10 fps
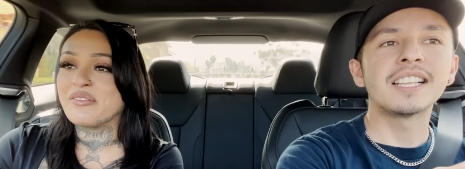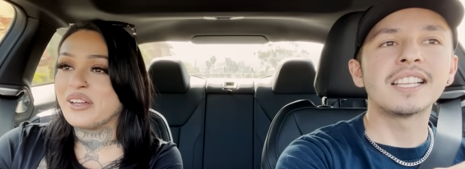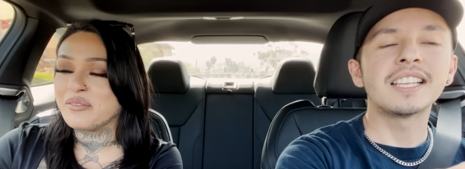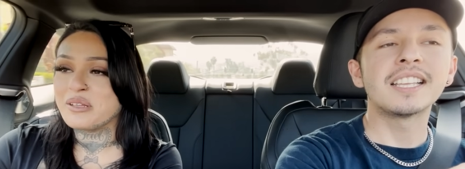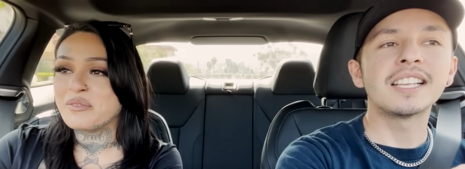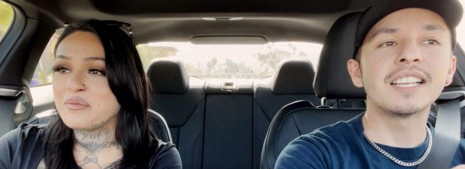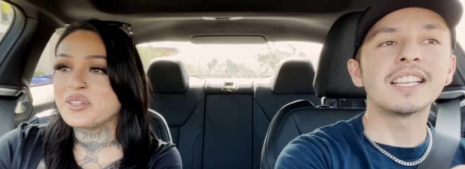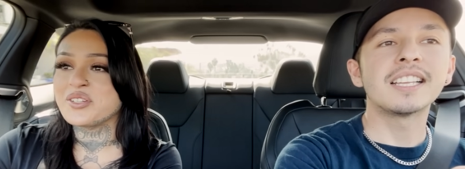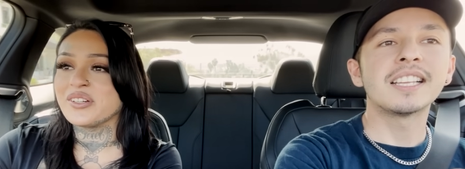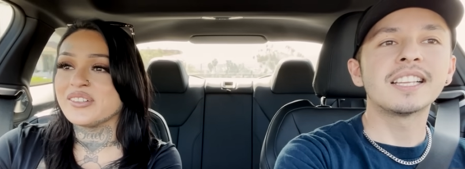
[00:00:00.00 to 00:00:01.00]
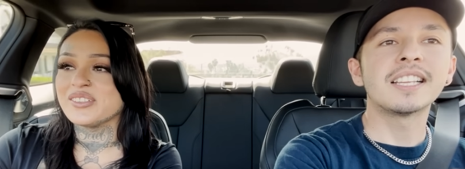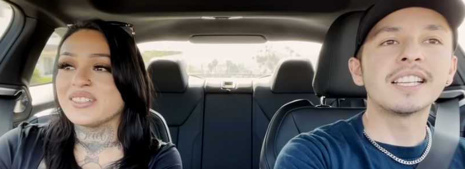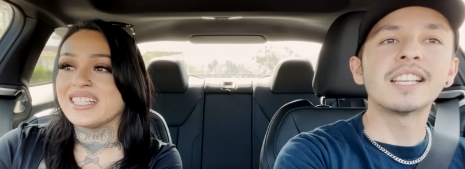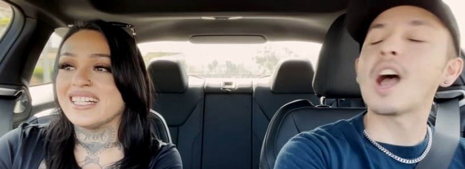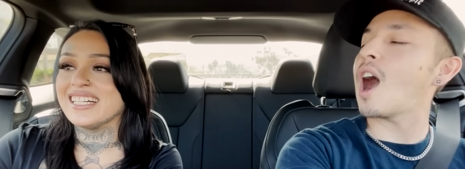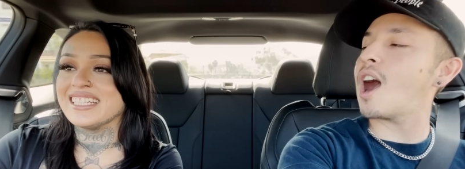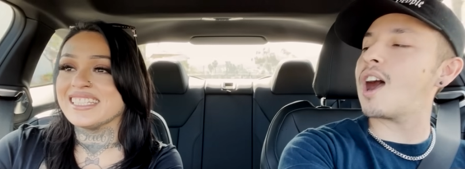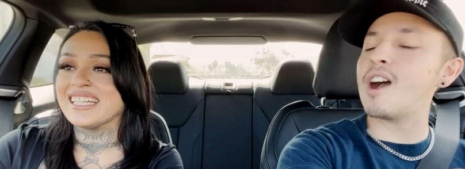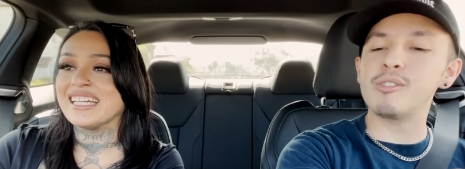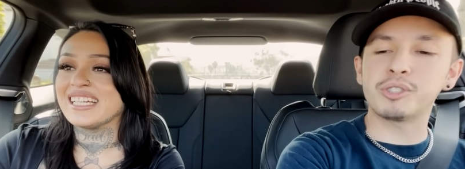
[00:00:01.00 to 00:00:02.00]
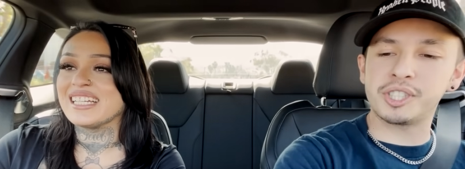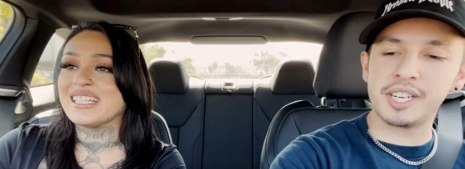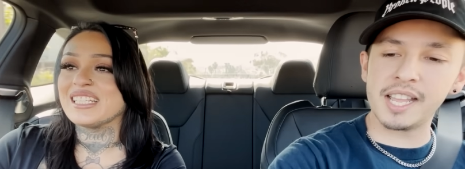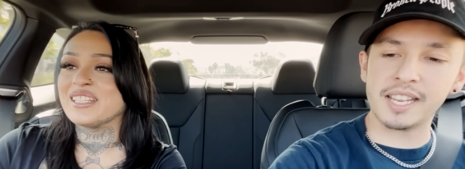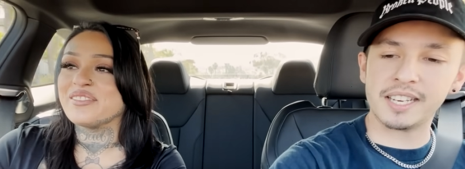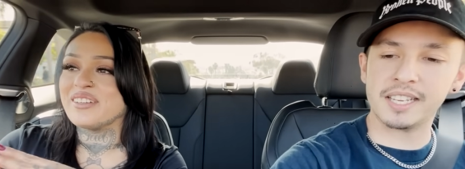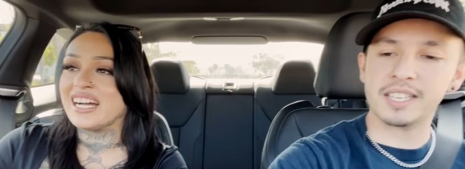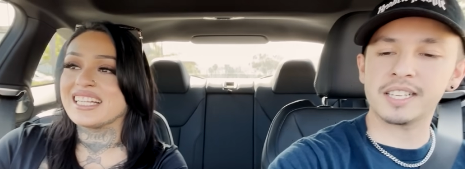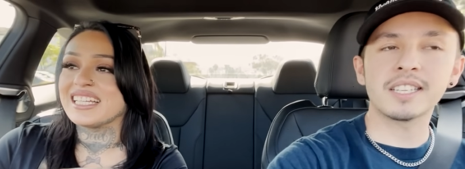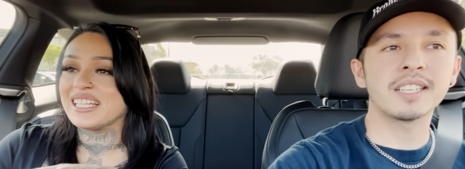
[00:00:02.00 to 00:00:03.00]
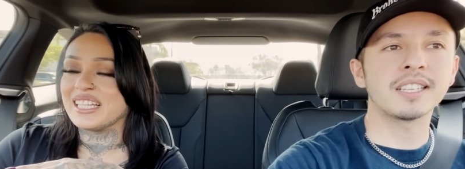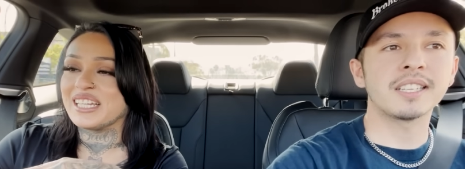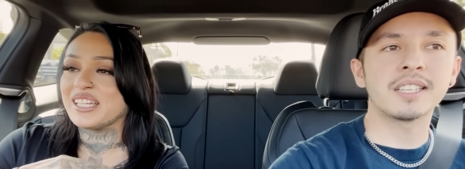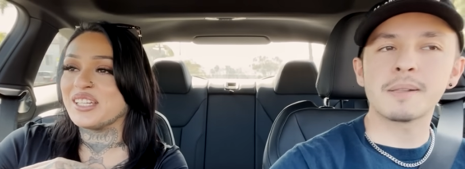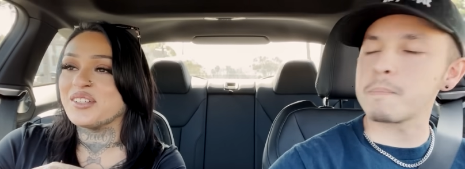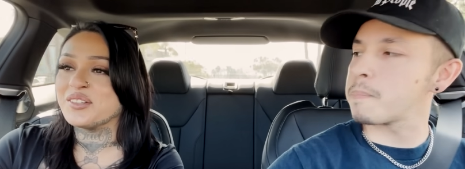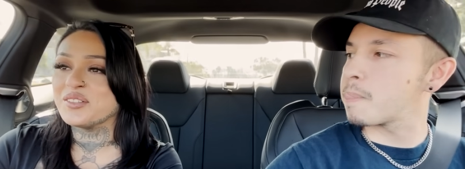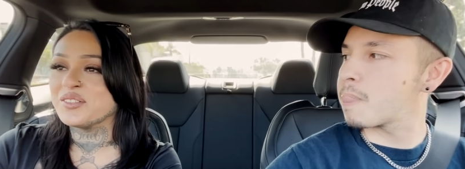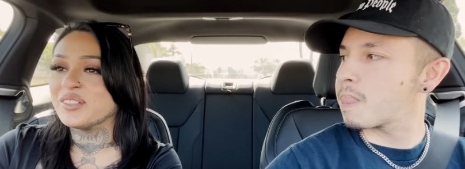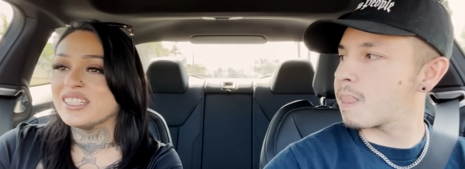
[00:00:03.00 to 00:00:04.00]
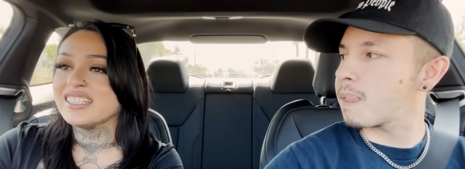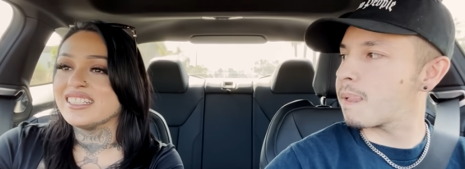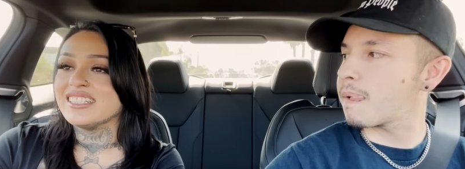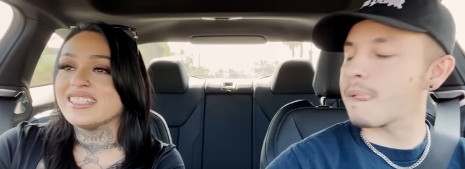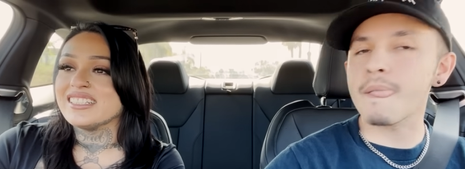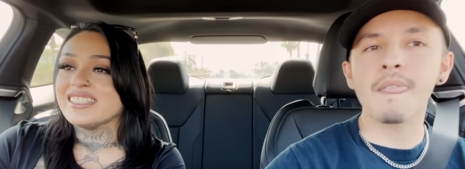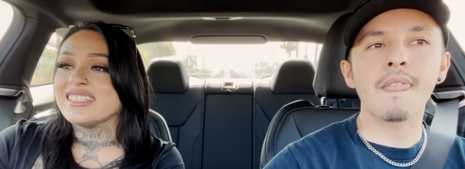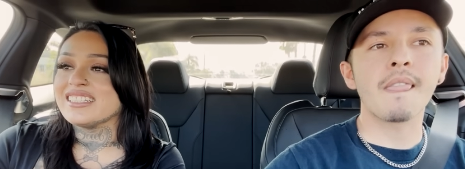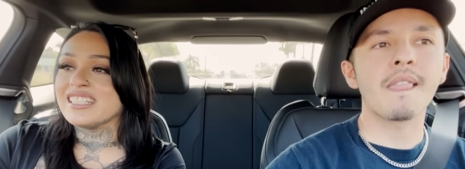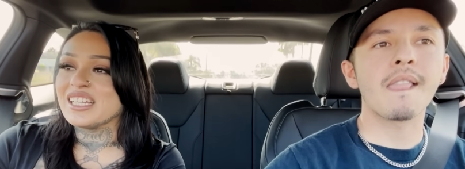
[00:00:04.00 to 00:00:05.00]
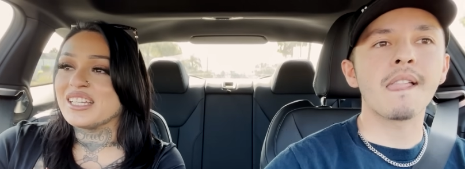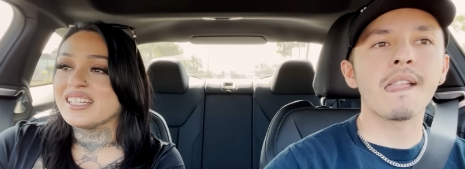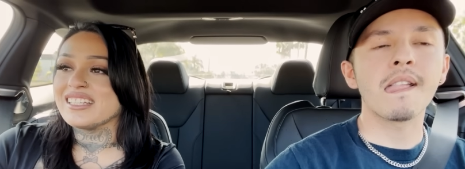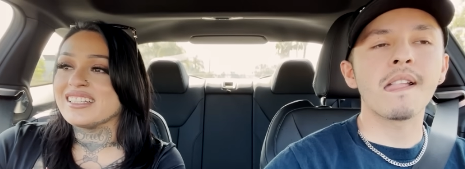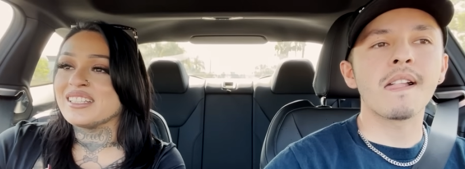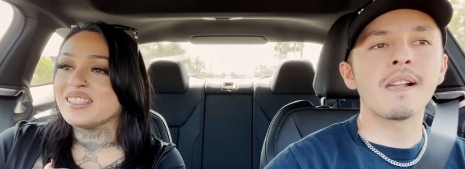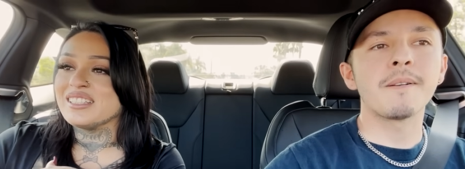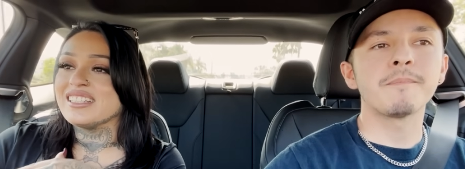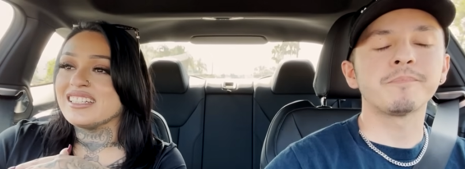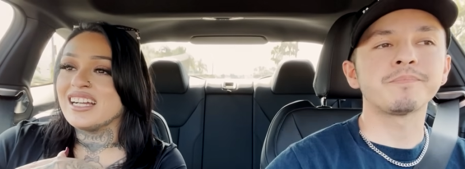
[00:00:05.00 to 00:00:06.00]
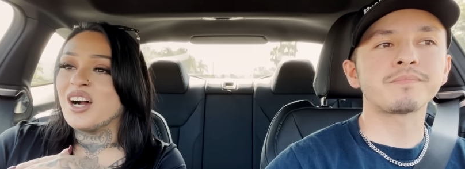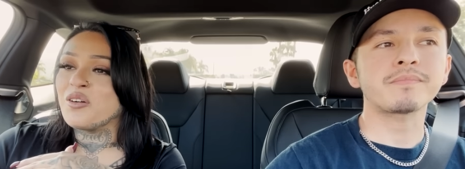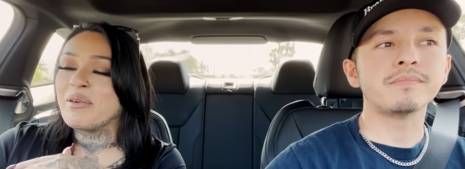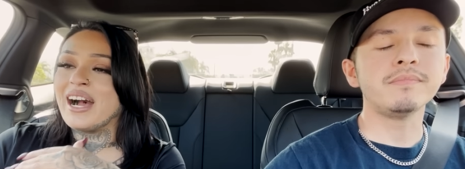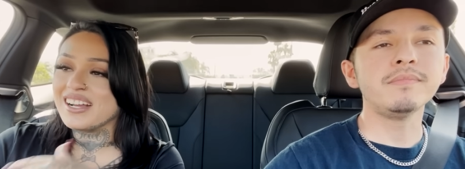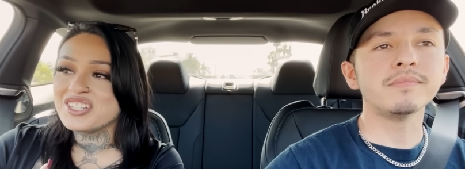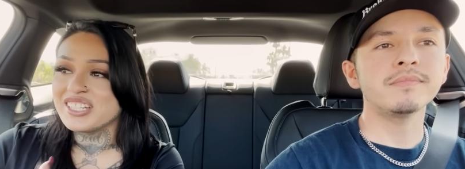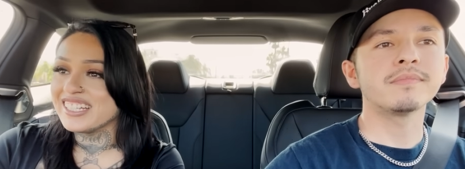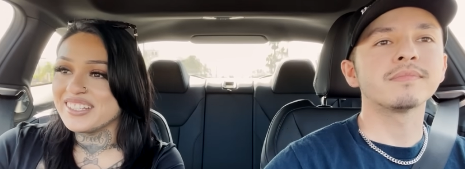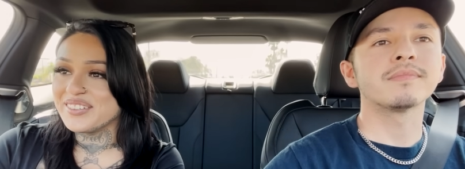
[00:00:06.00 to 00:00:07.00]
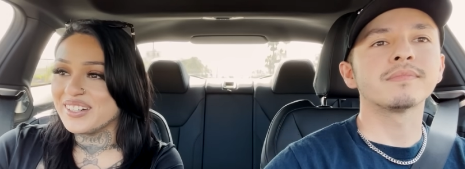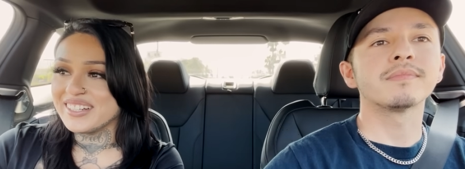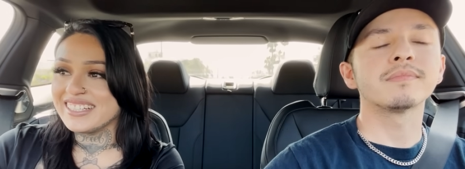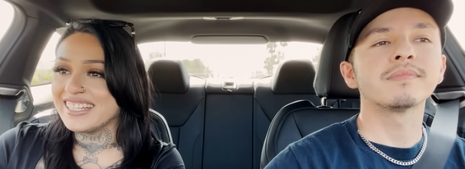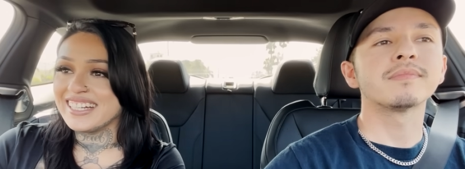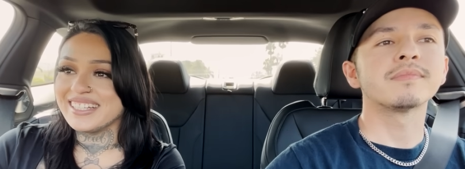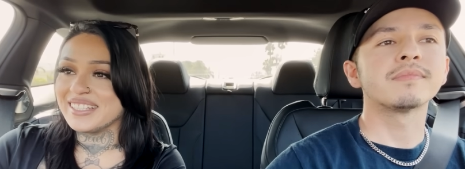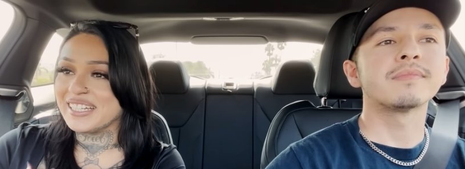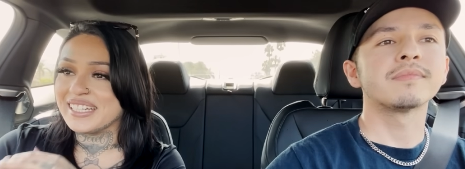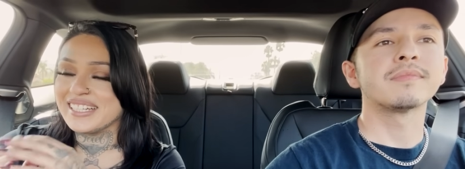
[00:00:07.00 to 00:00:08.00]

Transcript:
Speaker 1: family members struggled with that, and oh, like oh, the fact that like you, like, how passionate you are in that, like.